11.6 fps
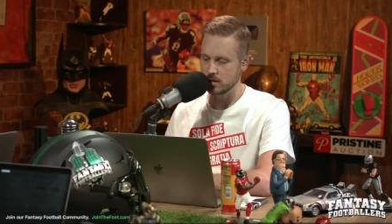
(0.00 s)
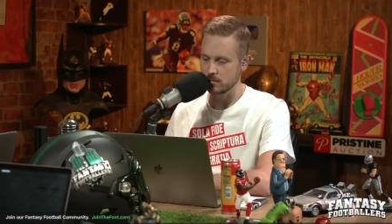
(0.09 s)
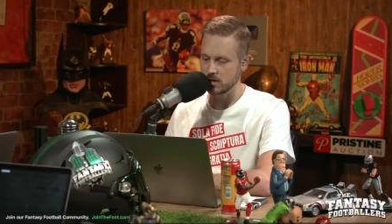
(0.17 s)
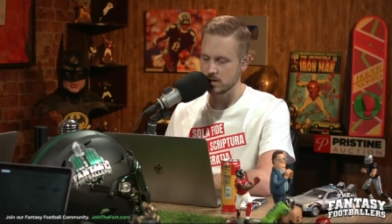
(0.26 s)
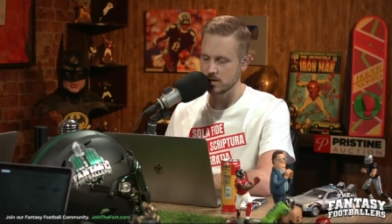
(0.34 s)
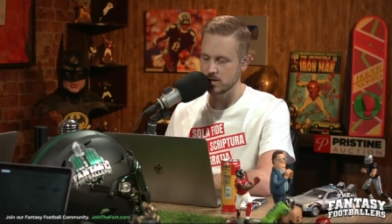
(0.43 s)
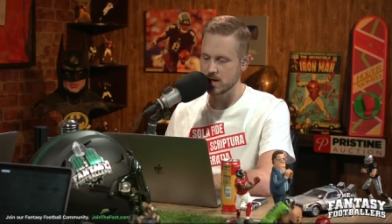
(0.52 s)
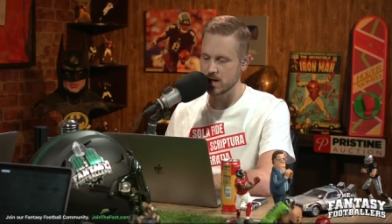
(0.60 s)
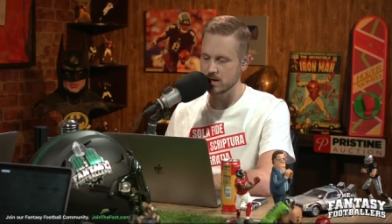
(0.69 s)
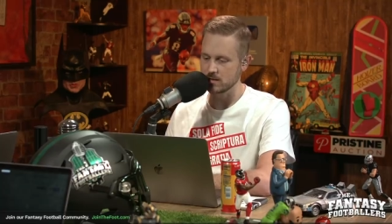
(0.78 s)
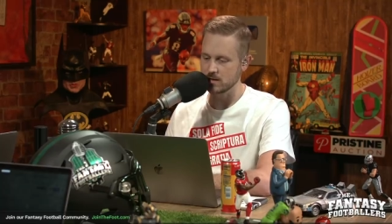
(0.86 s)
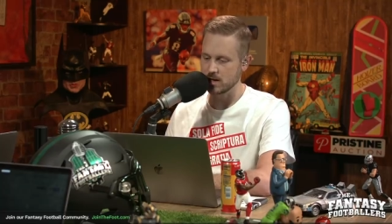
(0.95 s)
I mean, he
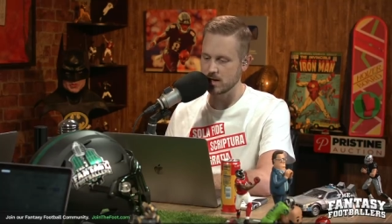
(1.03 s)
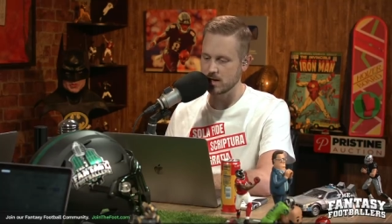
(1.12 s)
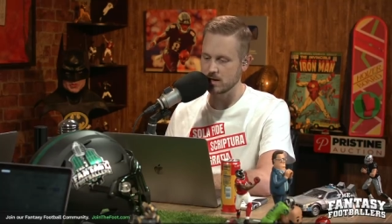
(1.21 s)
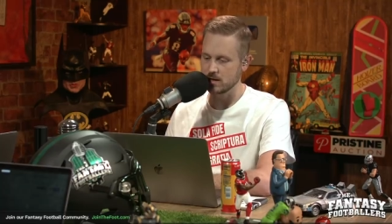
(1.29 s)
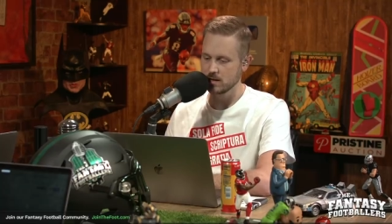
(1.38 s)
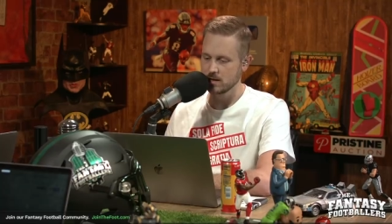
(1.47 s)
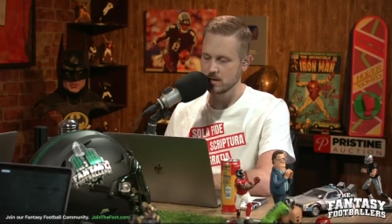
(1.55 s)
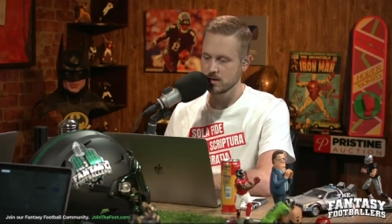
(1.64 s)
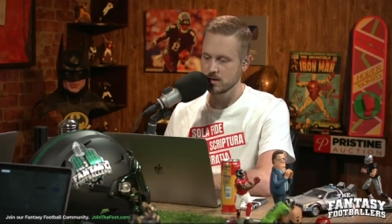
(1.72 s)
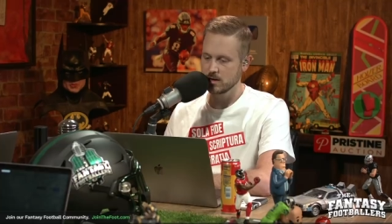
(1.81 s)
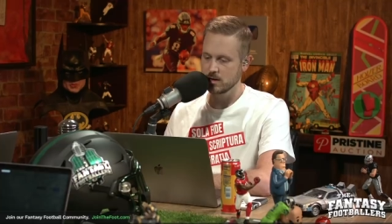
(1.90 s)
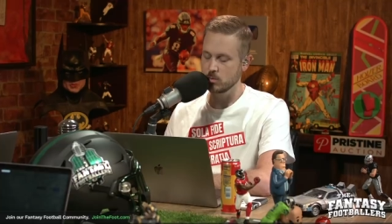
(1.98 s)
had uh,
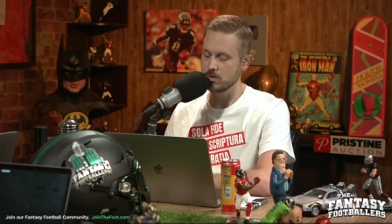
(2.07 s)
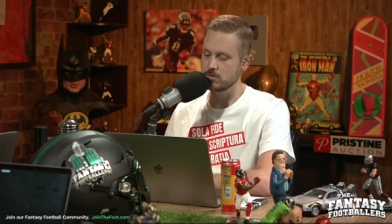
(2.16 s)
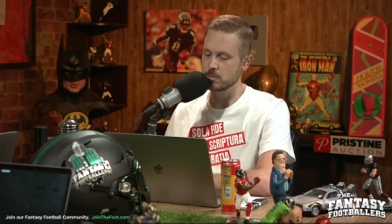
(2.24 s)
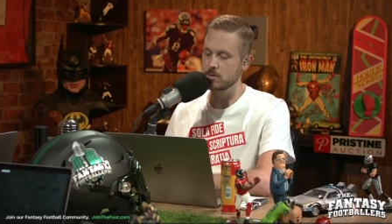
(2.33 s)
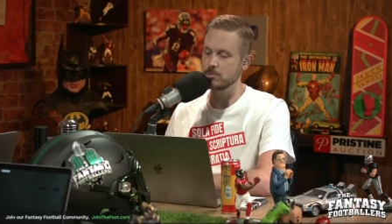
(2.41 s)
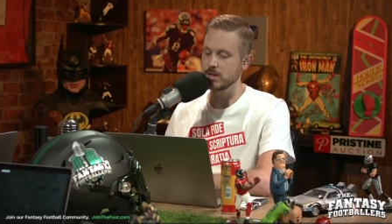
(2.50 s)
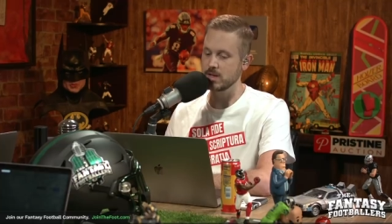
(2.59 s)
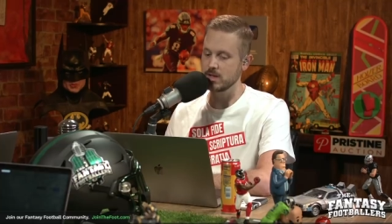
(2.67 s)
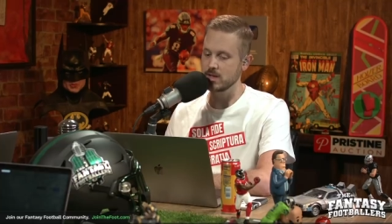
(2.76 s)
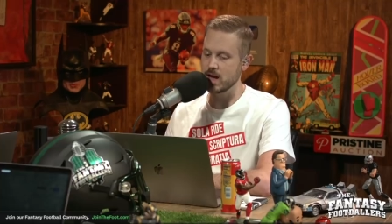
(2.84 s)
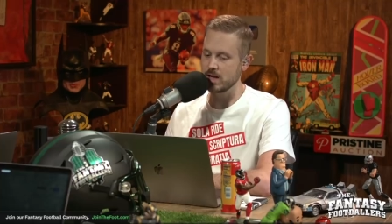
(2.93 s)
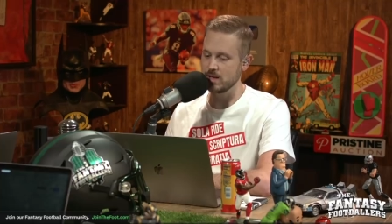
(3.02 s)
he went from
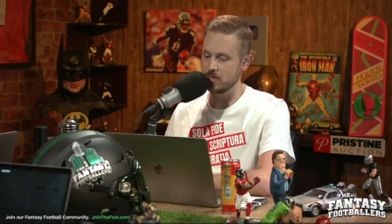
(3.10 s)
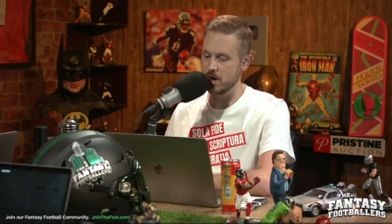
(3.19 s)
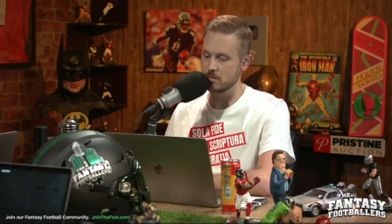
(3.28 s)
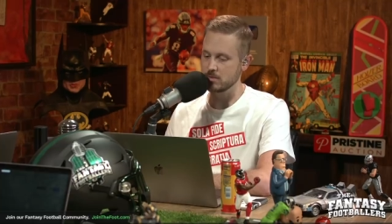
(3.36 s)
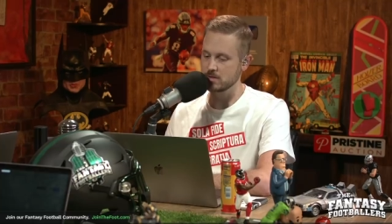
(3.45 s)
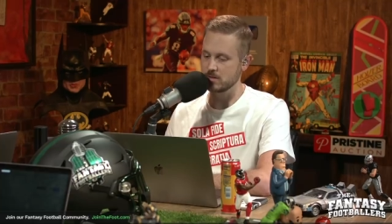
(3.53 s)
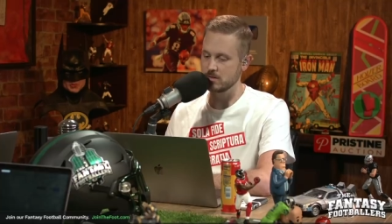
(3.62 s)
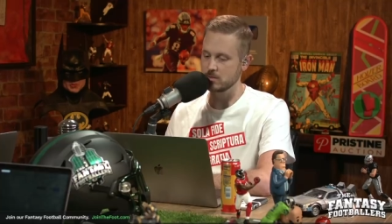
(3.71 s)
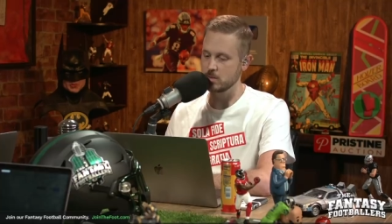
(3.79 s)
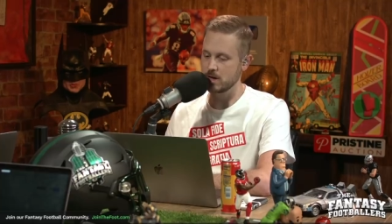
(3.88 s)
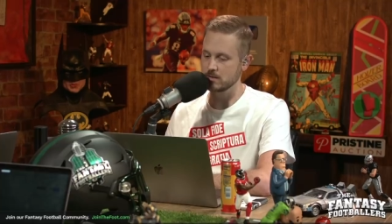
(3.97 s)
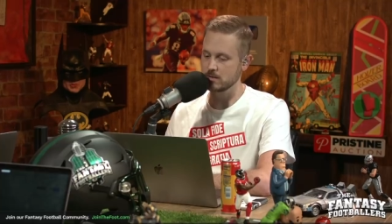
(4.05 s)
completing 95% of his
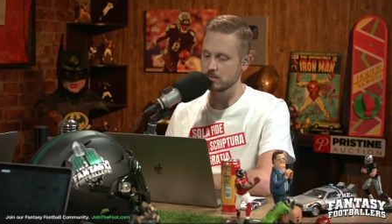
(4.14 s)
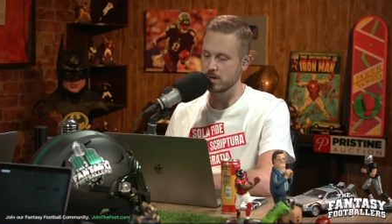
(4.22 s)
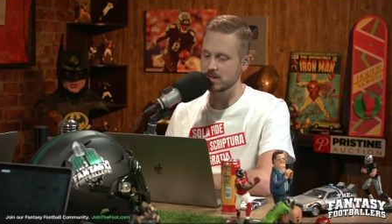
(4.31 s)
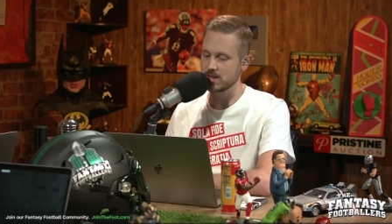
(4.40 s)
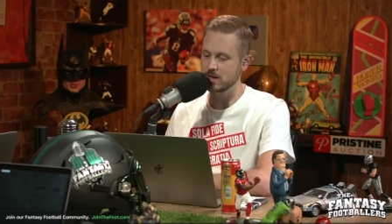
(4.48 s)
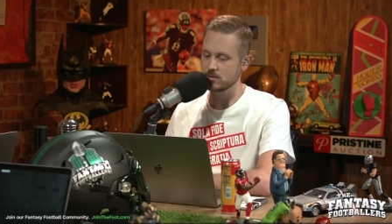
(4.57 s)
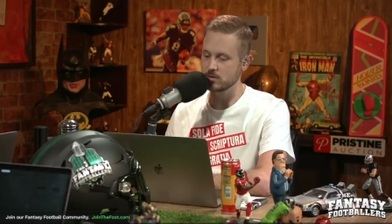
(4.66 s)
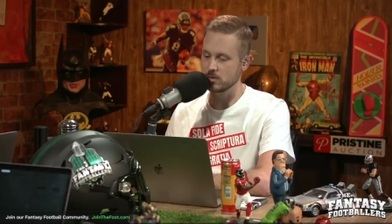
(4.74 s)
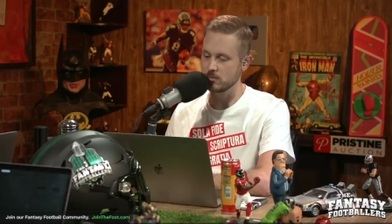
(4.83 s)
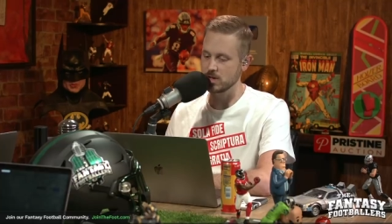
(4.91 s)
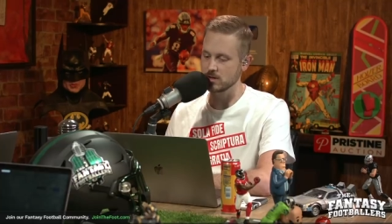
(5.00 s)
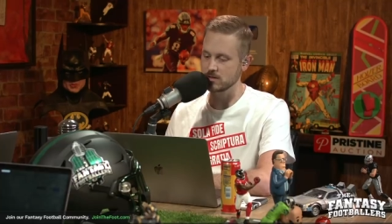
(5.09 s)
passes, Mike, down to
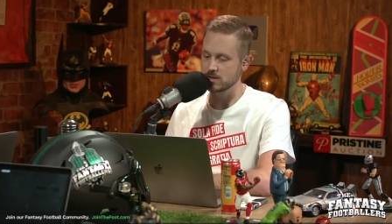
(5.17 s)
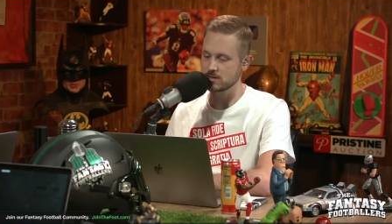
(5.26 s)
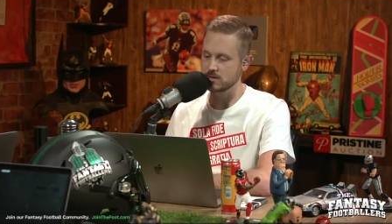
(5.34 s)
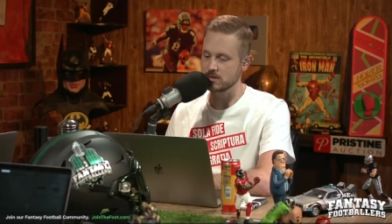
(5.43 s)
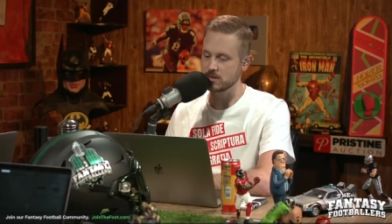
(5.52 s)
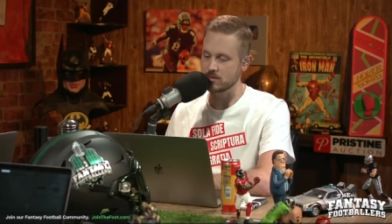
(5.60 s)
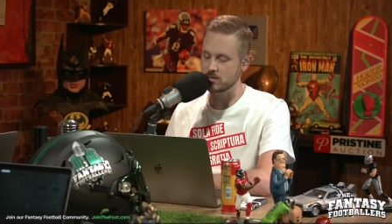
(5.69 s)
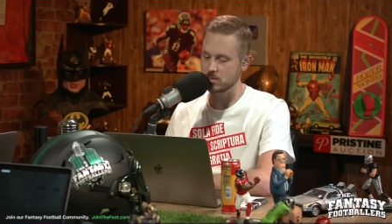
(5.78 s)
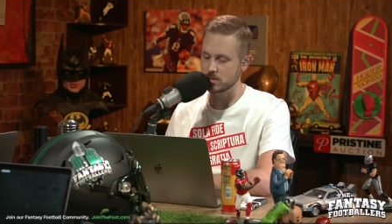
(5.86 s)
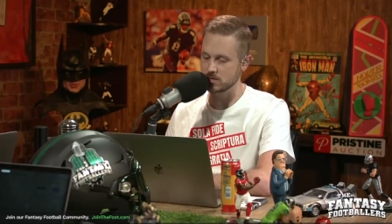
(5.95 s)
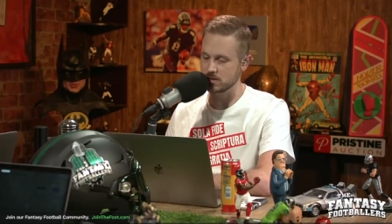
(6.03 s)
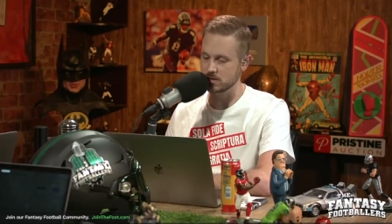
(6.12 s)
a mere
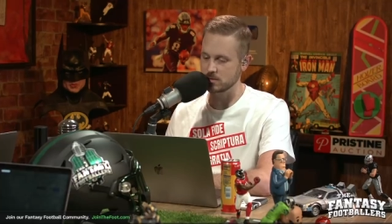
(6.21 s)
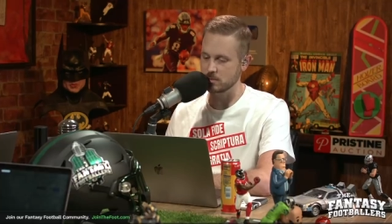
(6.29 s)
67% this